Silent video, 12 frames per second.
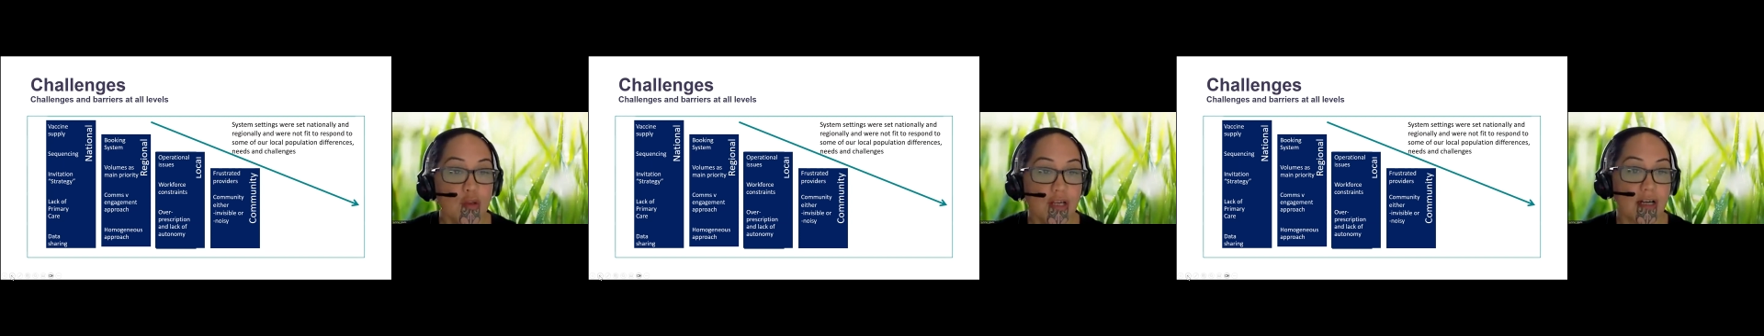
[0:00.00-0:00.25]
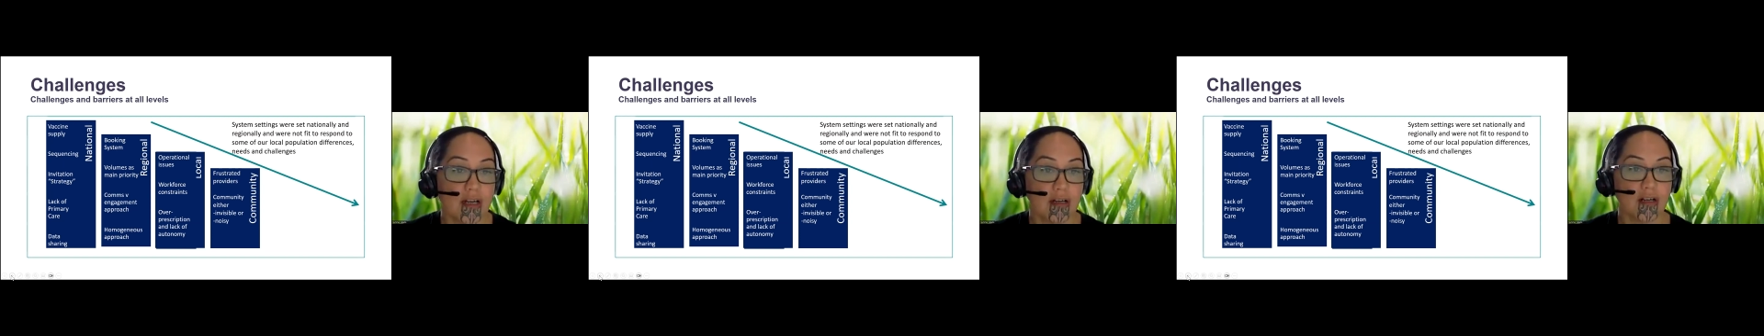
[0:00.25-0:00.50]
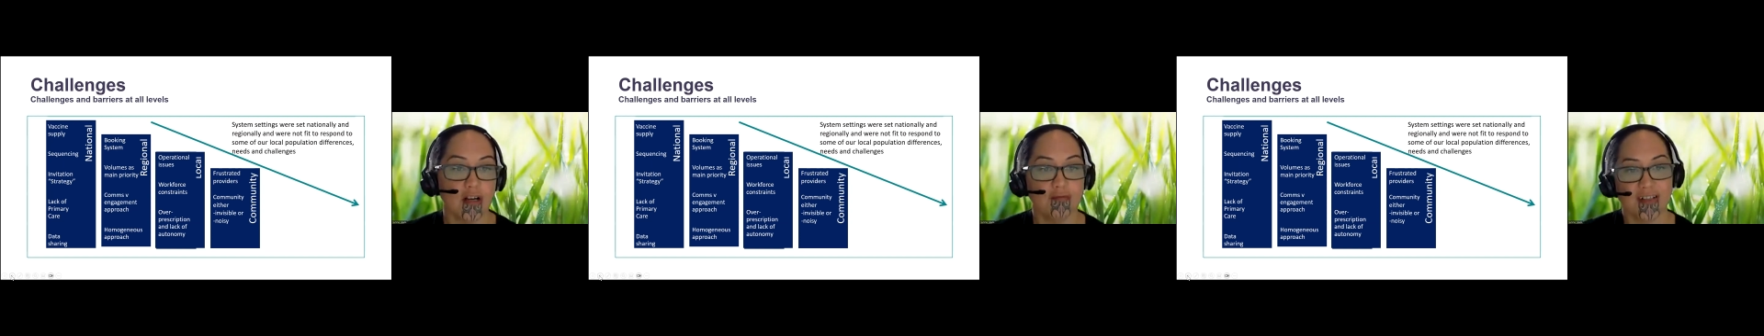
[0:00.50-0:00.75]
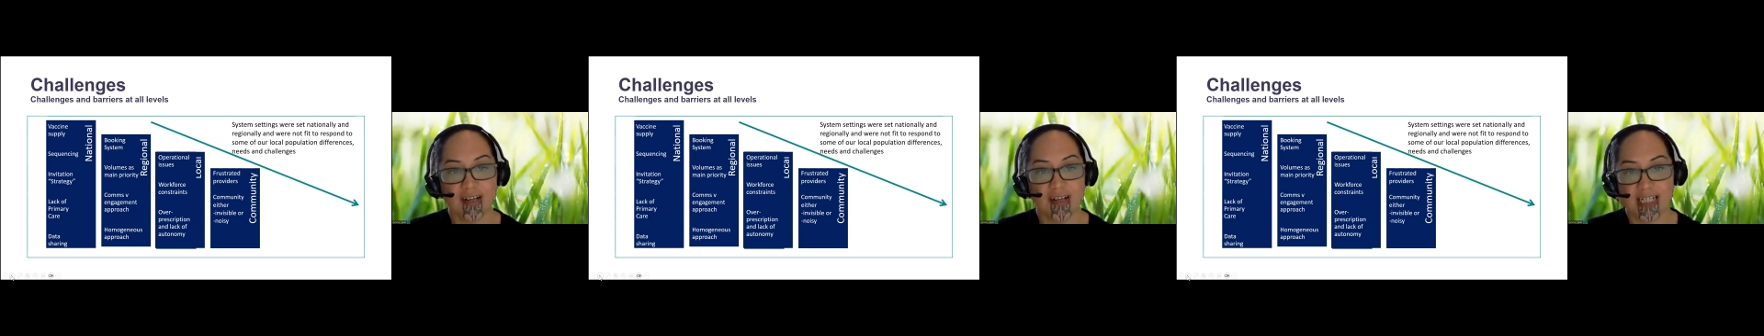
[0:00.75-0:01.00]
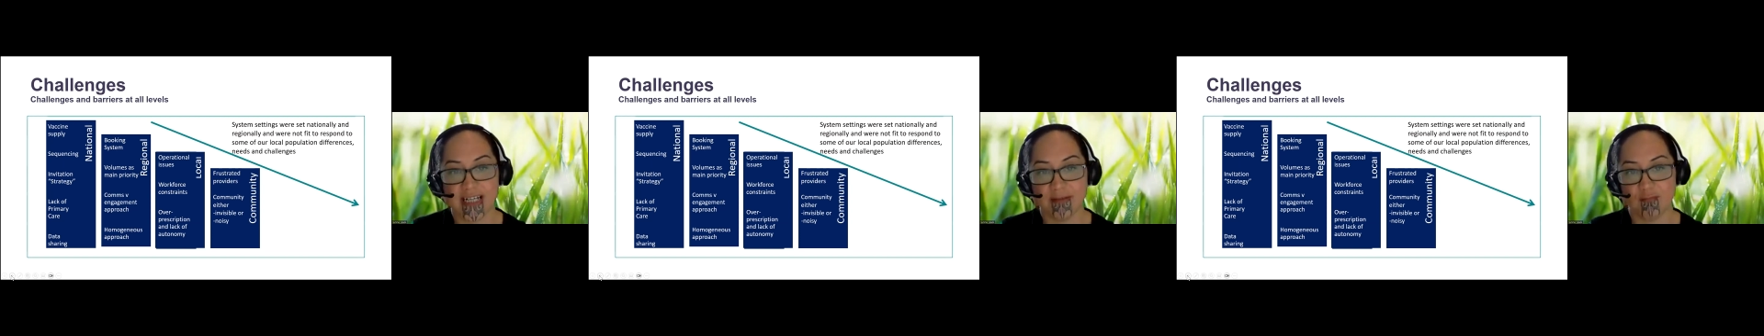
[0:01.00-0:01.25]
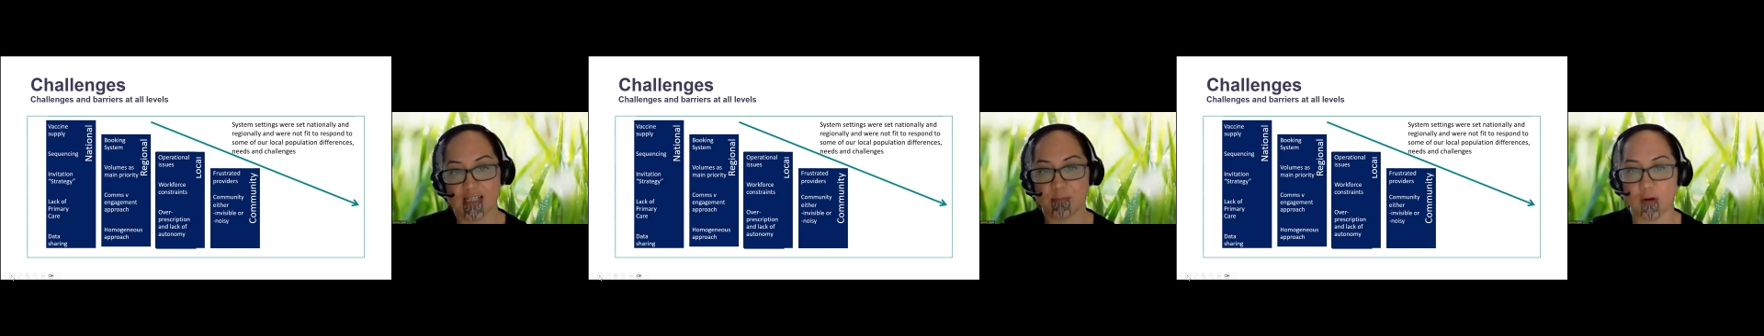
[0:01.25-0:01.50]
the
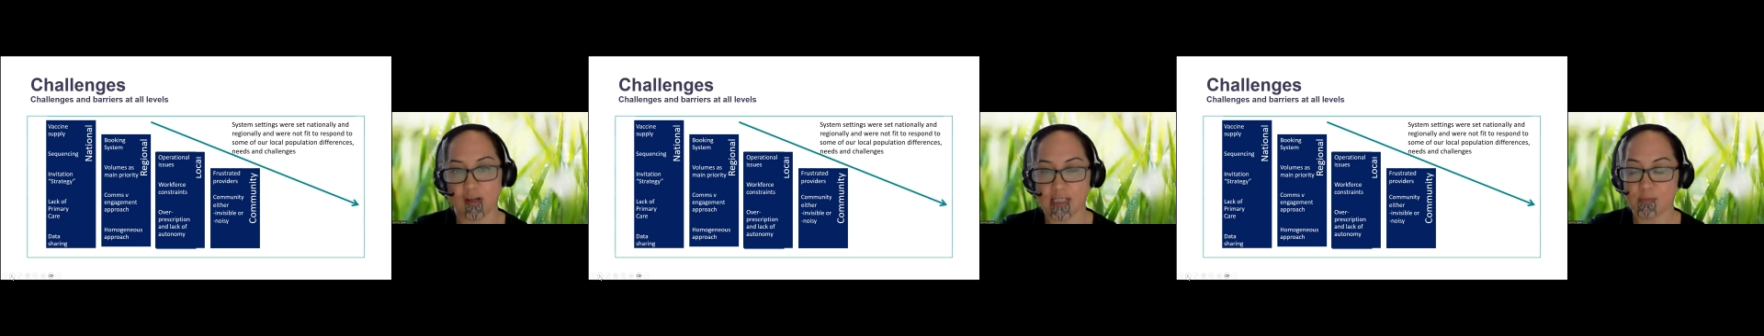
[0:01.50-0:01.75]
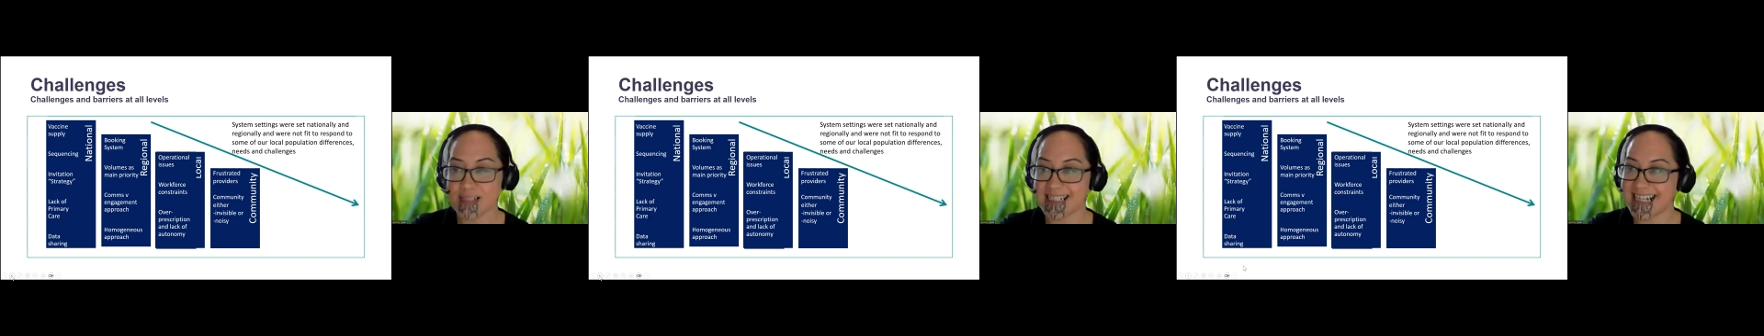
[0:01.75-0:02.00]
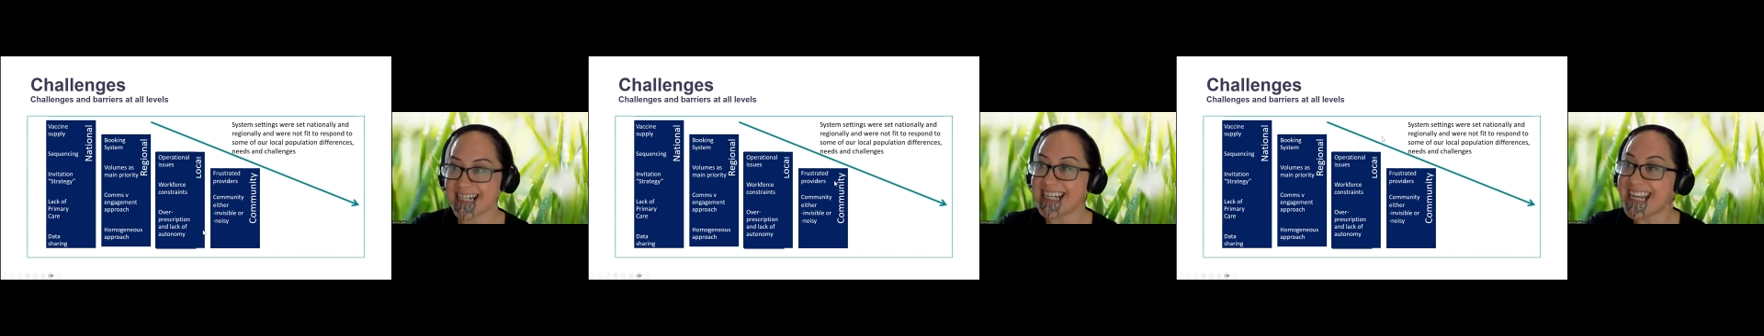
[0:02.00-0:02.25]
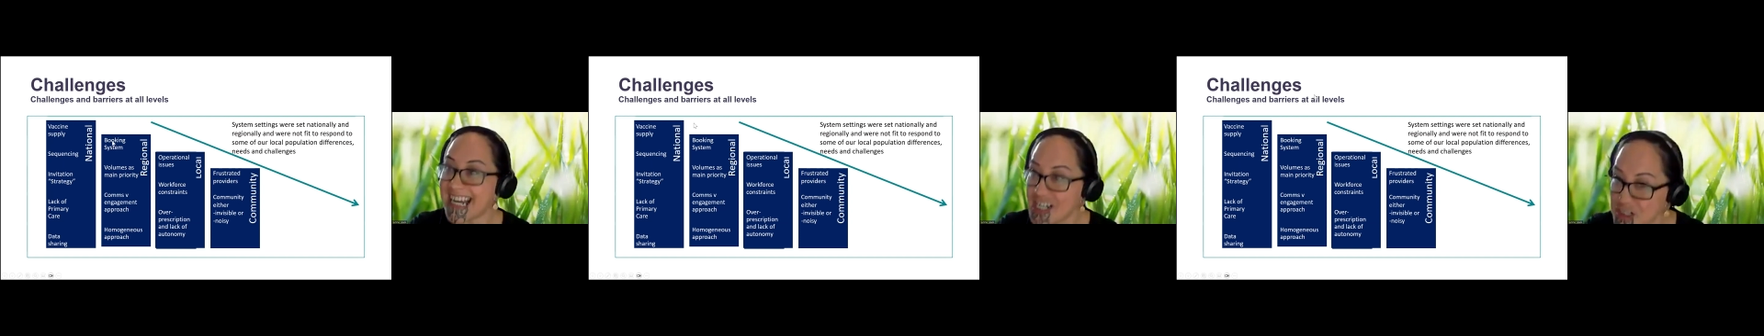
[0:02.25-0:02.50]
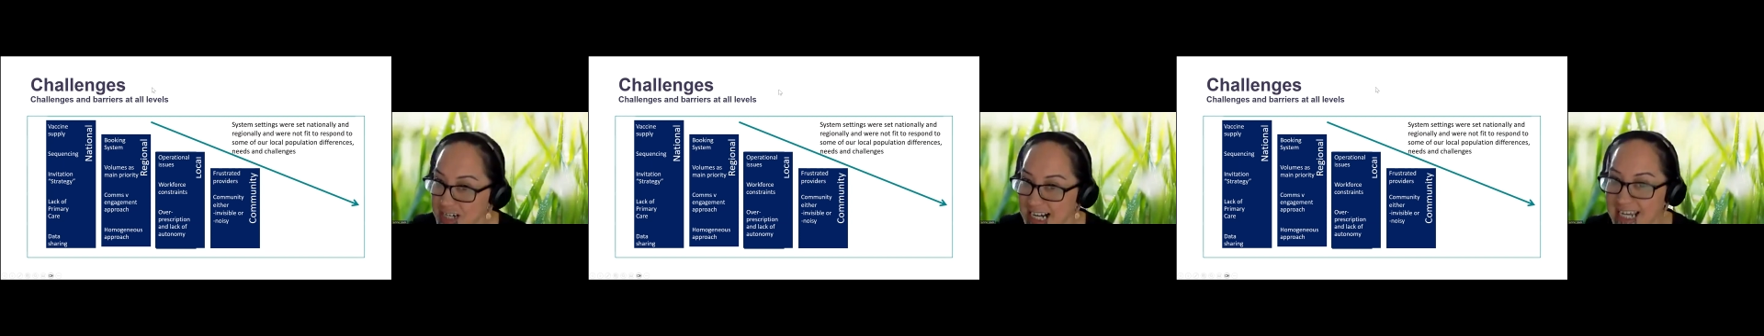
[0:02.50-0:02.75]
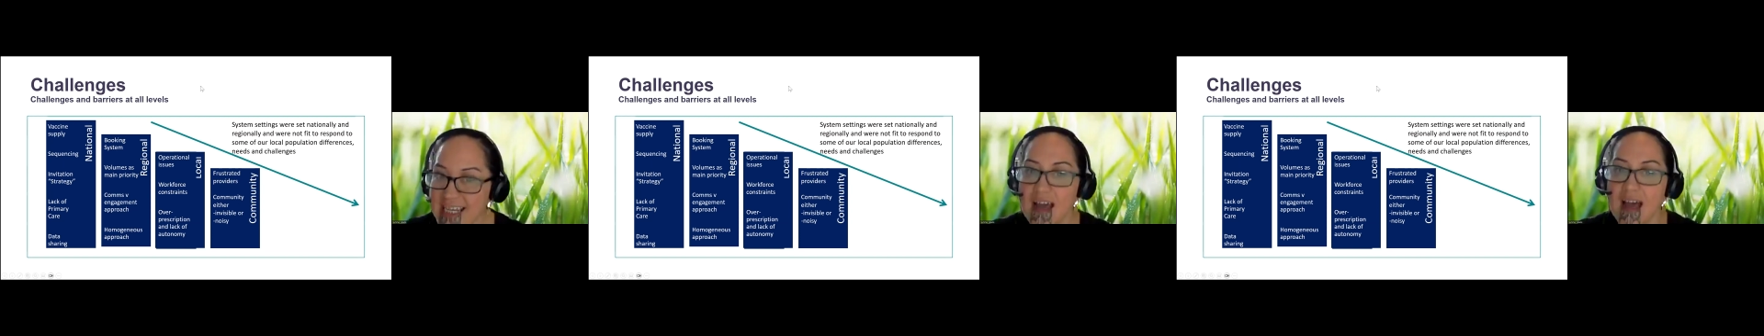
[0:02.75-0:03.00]
COVID-19 response was led nationally.